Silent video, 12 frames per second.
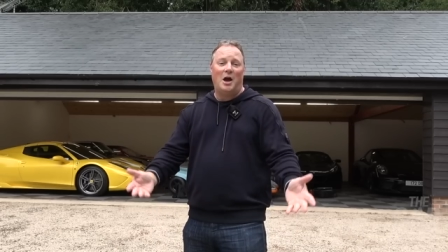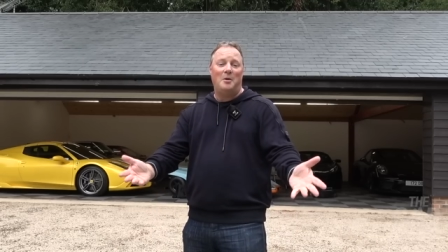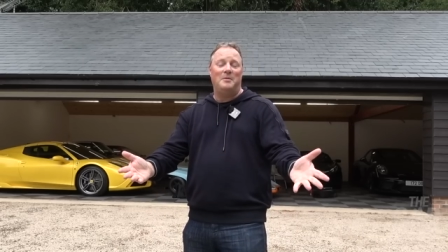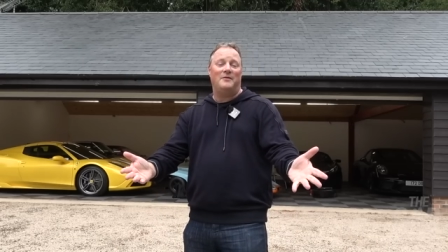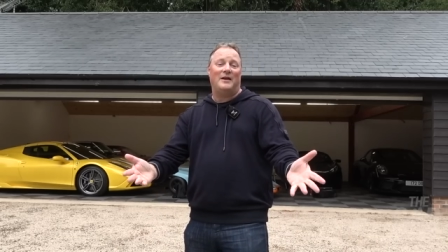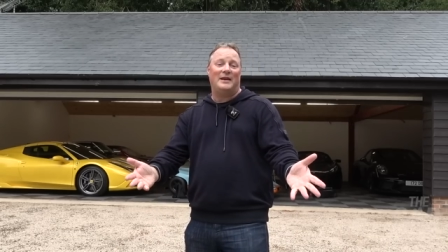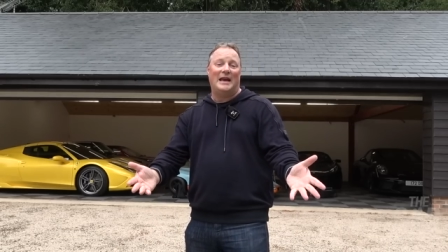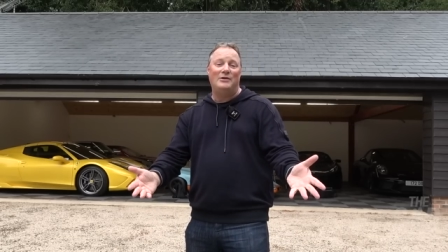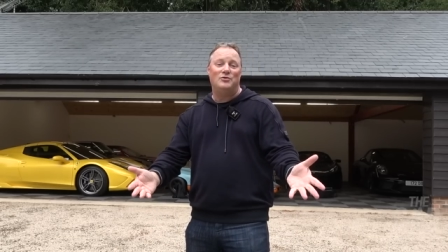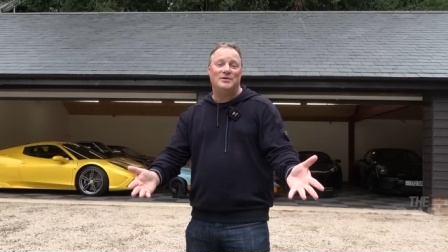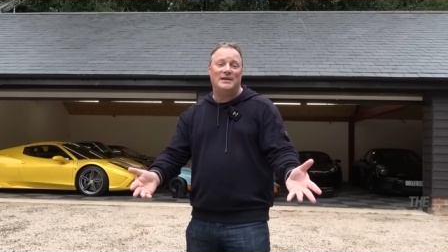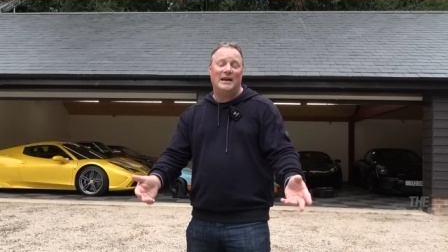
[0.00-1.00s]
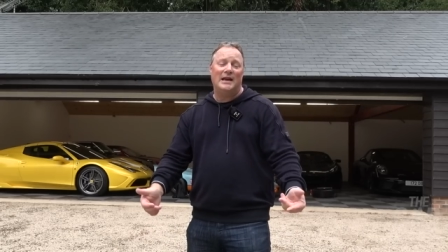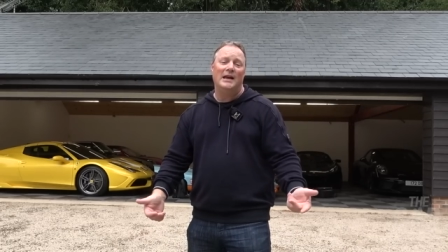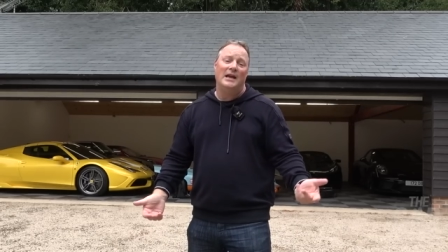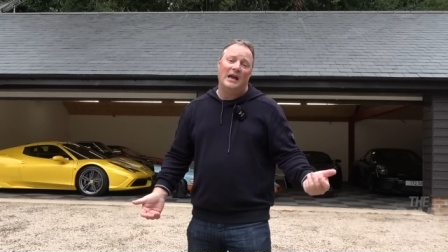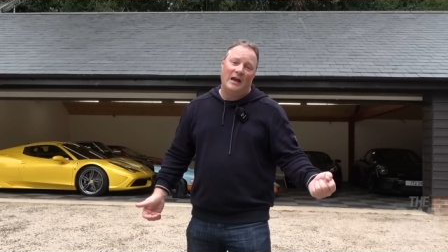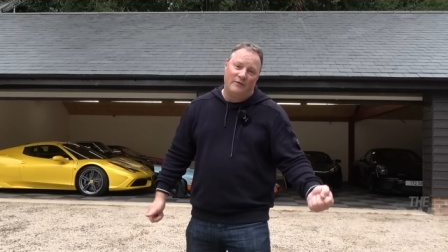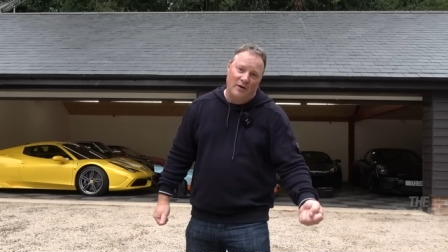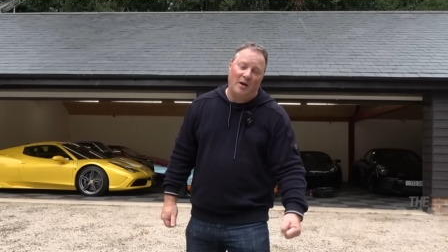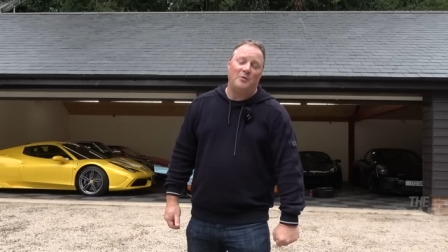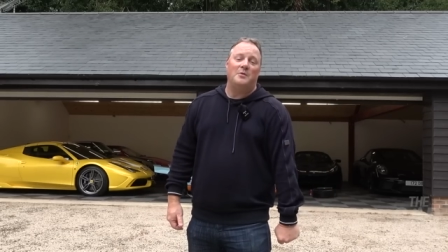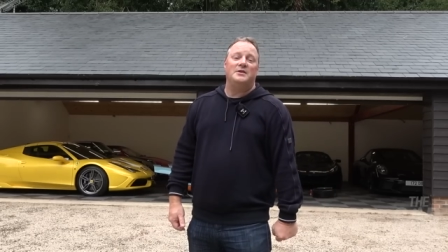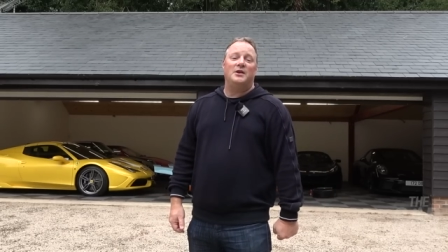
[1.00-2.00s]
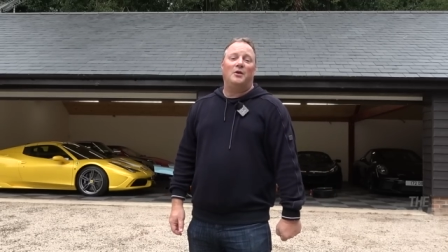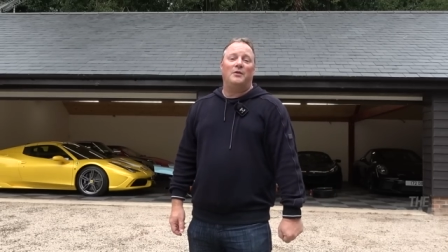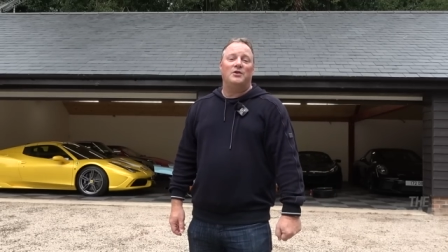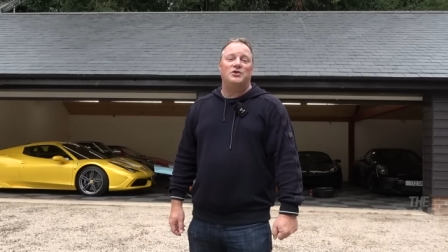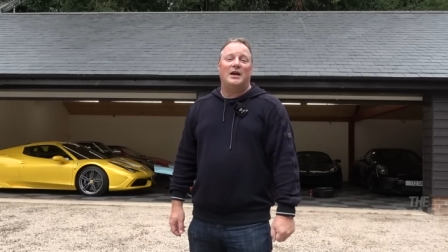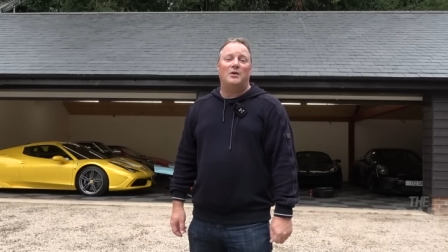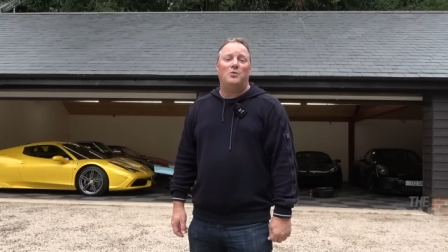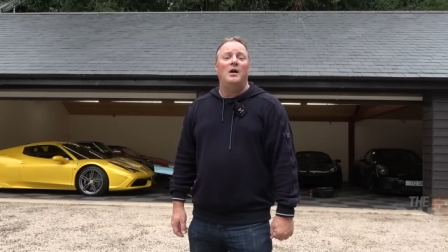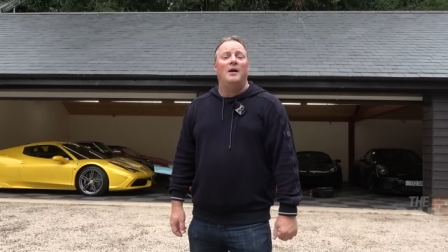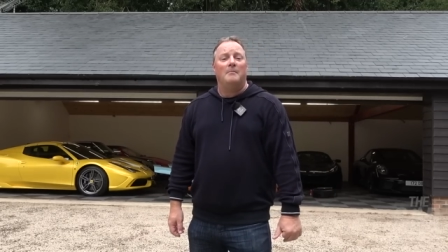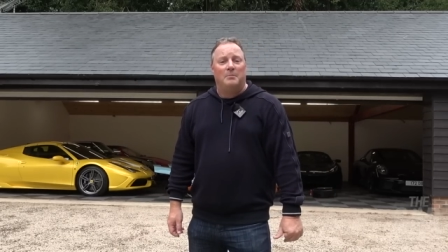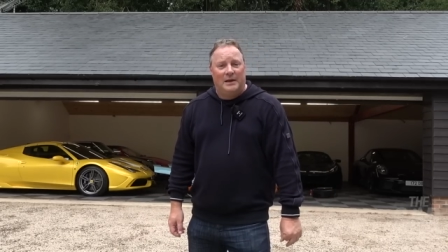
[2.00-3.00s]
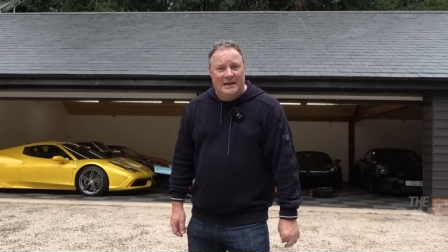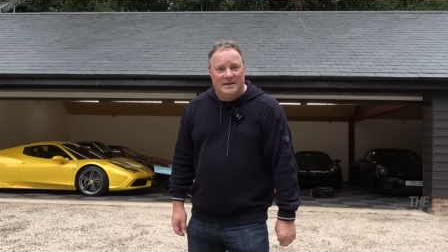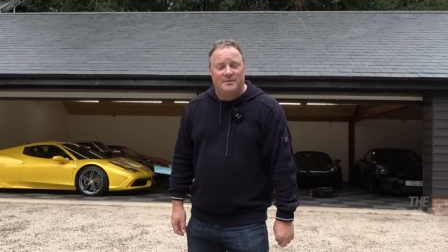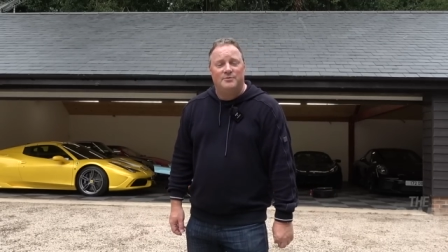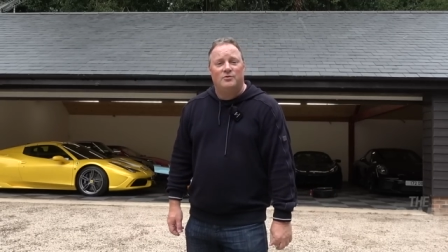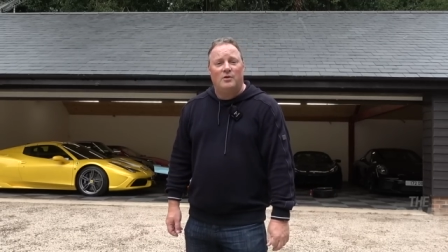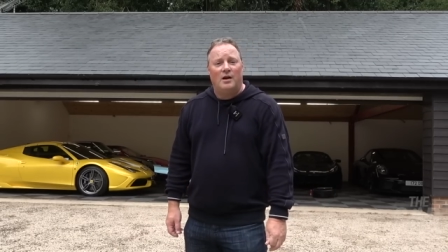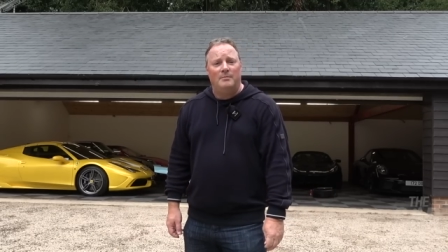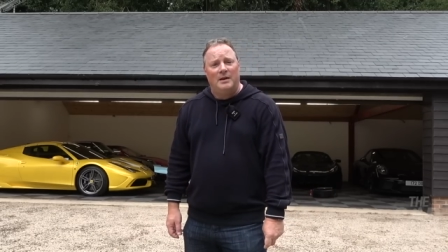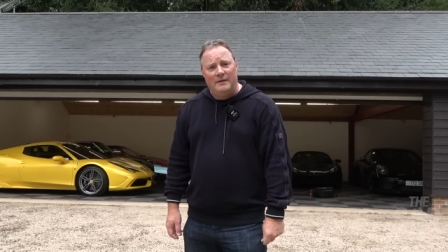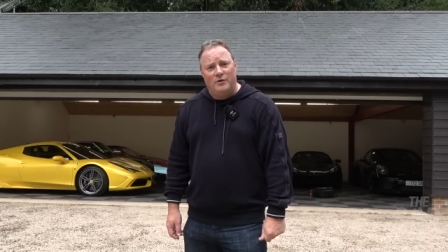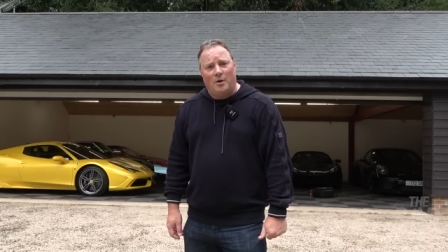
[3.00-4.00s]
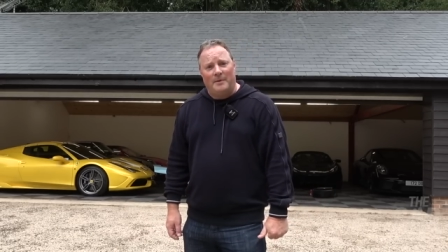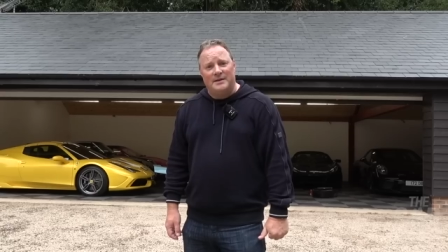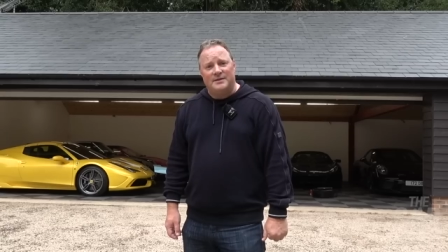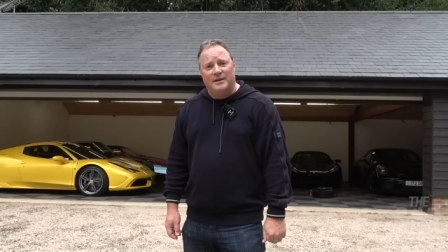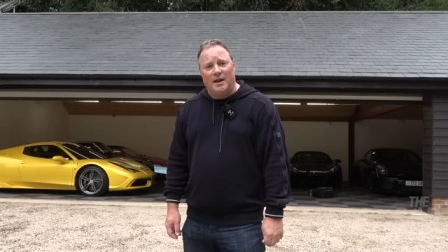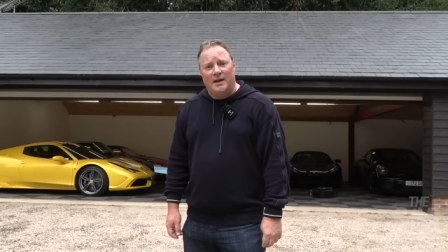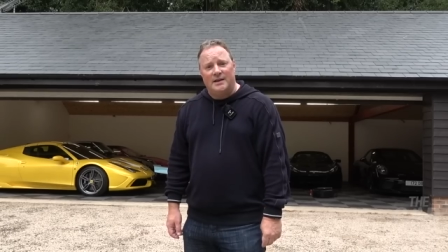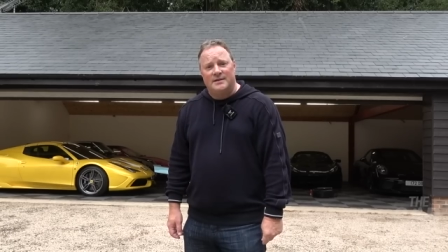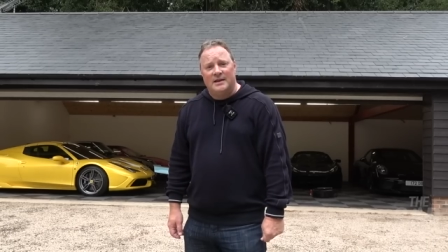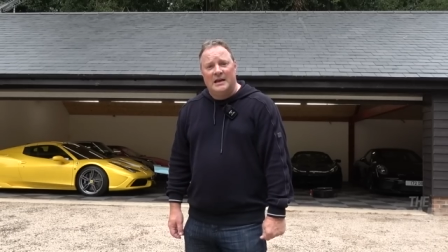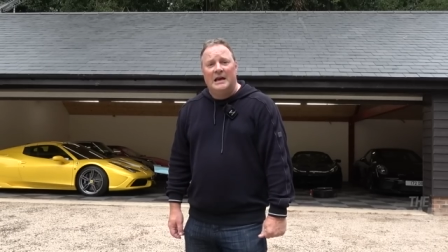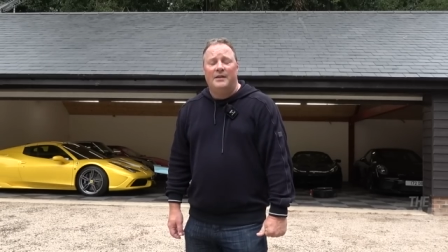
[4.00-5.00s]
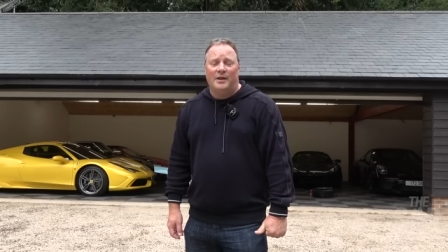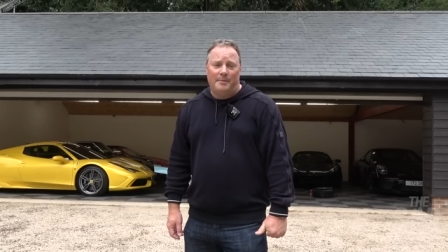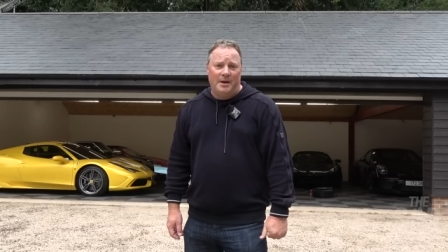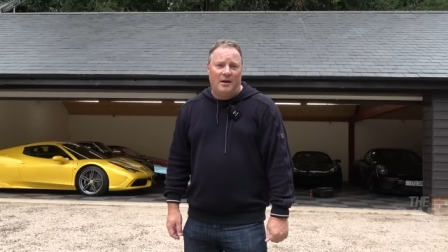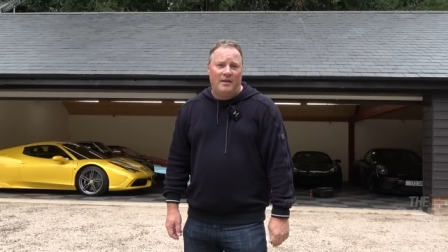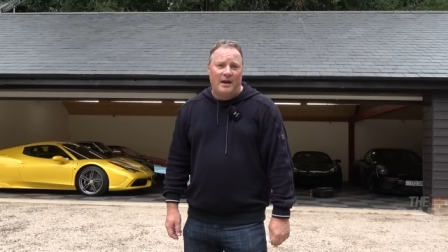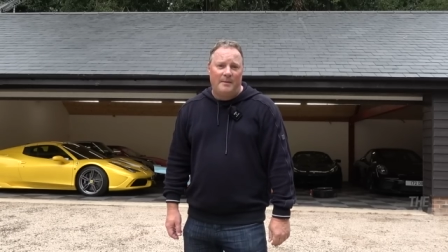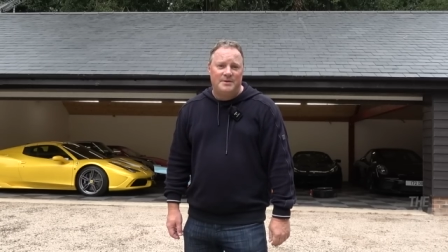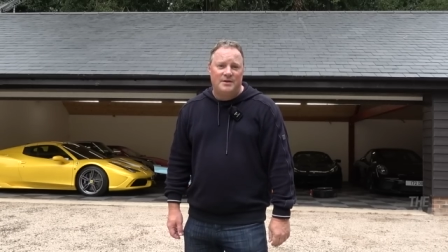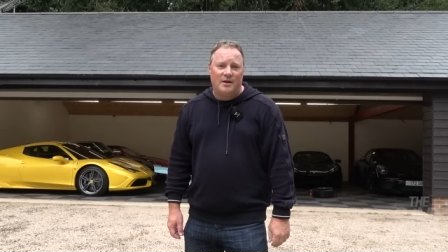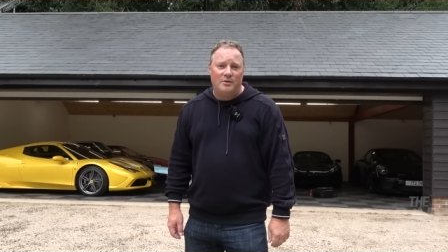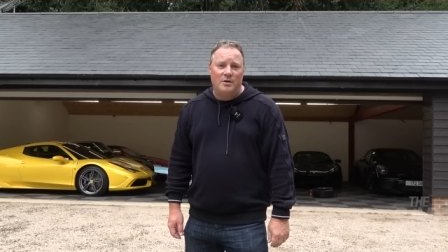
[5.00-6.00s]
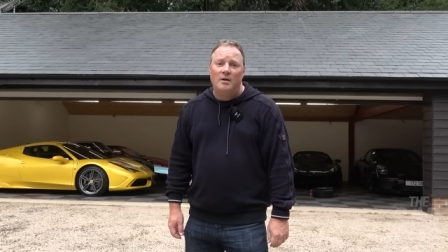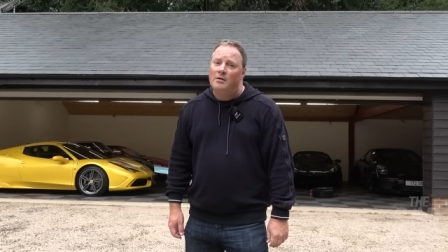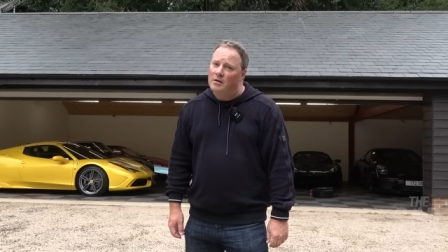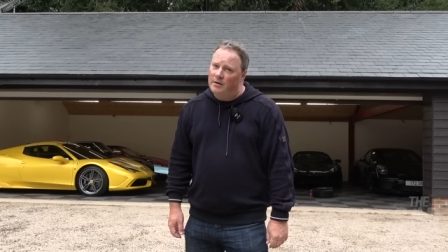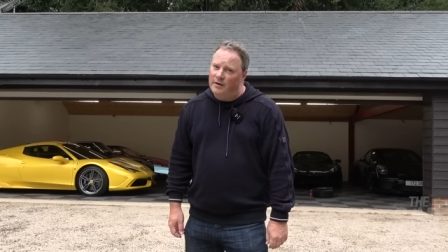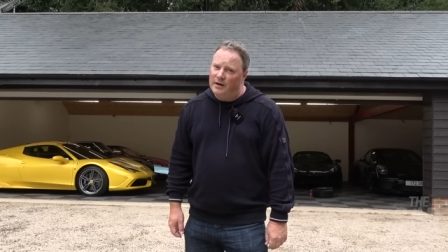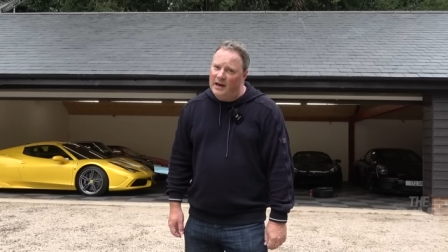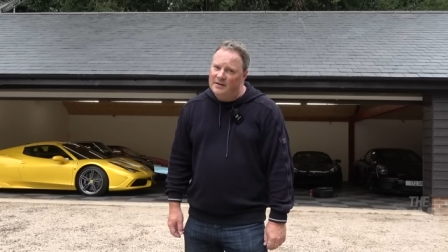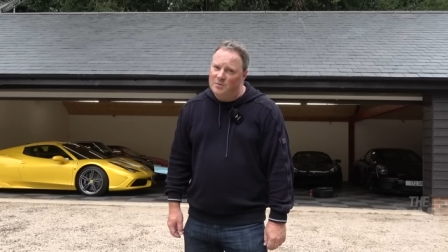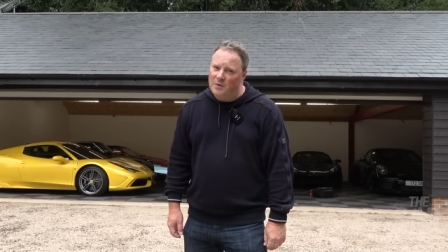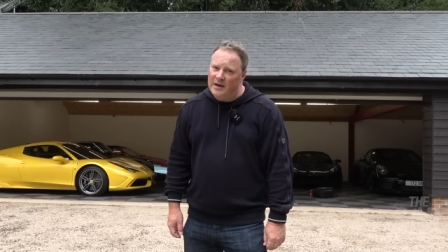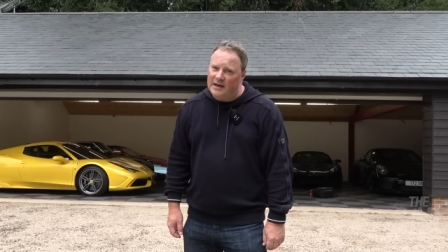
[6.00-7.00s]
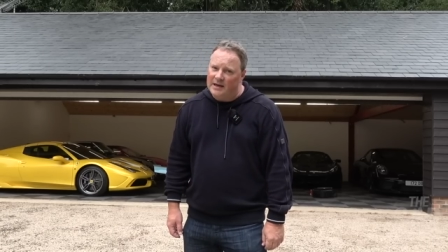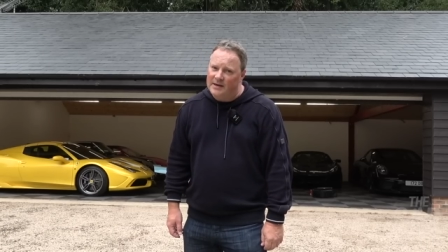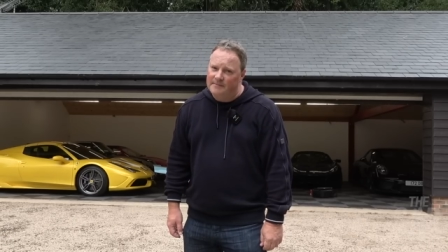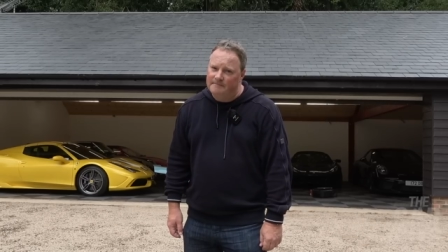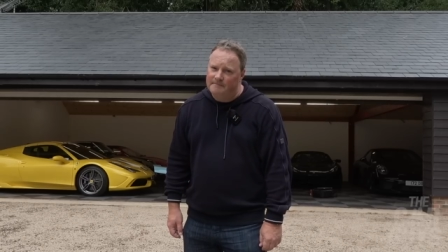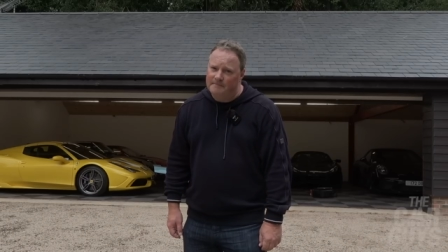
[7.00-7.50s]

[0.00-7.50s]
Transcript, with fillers: Hope you found it interesting. If you like what we're doing on the channel, please subscribe, leave comments and likes. There'll be another episode next week.